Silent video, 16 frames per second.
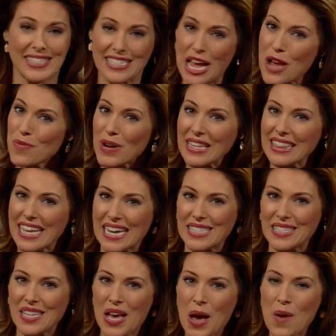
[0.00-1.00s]
stay with us
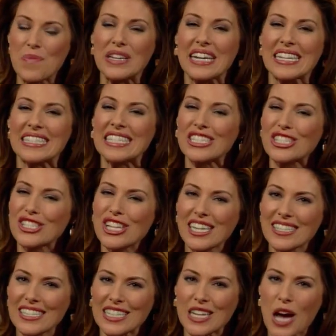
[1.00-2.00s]
because in
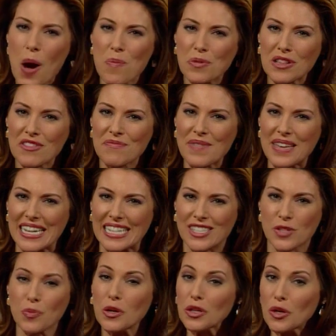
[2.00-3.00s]
just a couple of minutes,
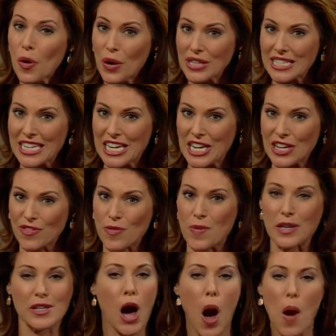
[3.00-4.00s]
we're going to hear from
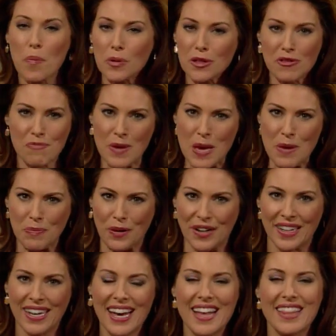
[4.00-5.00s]
a couple of people
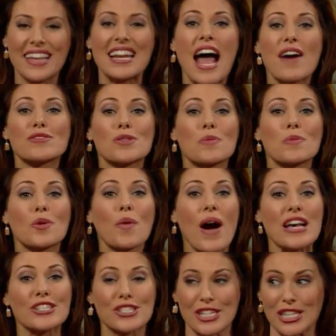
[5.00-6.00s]
that have some
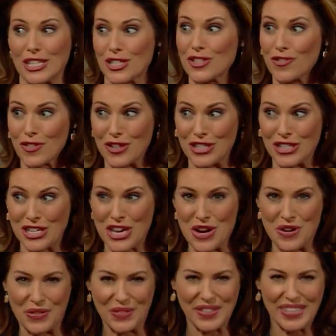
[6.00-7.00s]
questions for you.
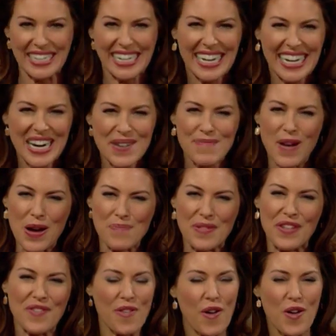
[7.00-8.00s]
But
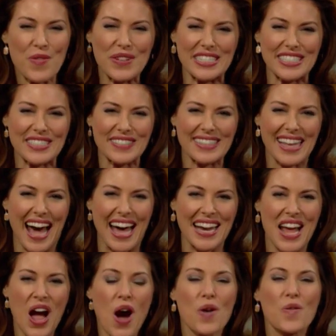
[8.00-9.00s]
before we do that,
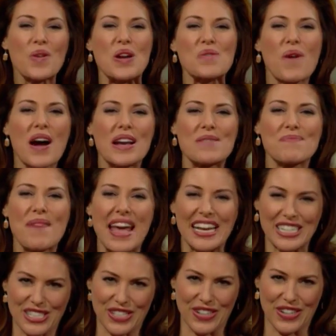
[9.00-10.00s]
we want to make
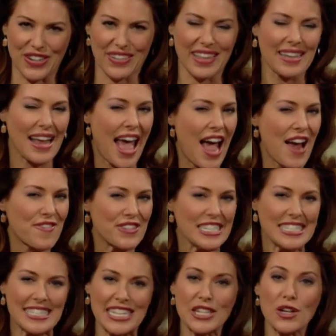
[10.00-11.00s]
sure that every
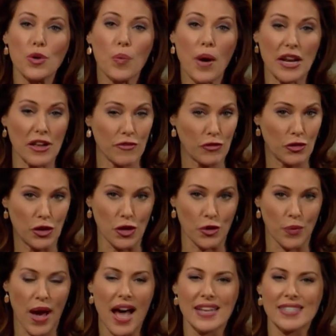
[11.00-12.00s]
single one of you
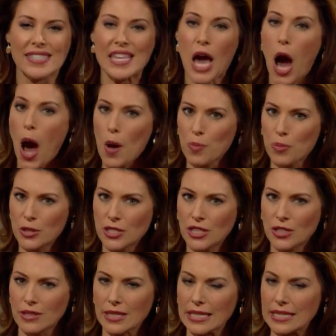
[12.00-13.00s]
has the
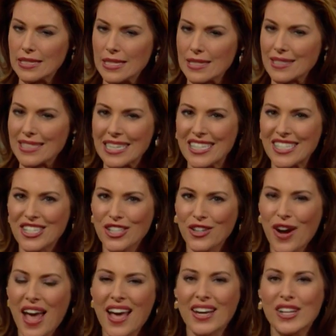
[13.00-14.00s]
opportunity to get your
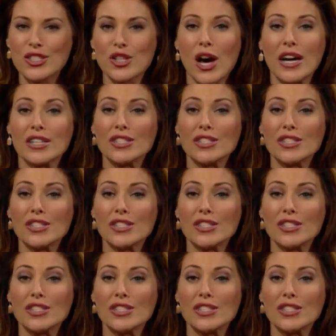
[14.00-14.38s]
hands on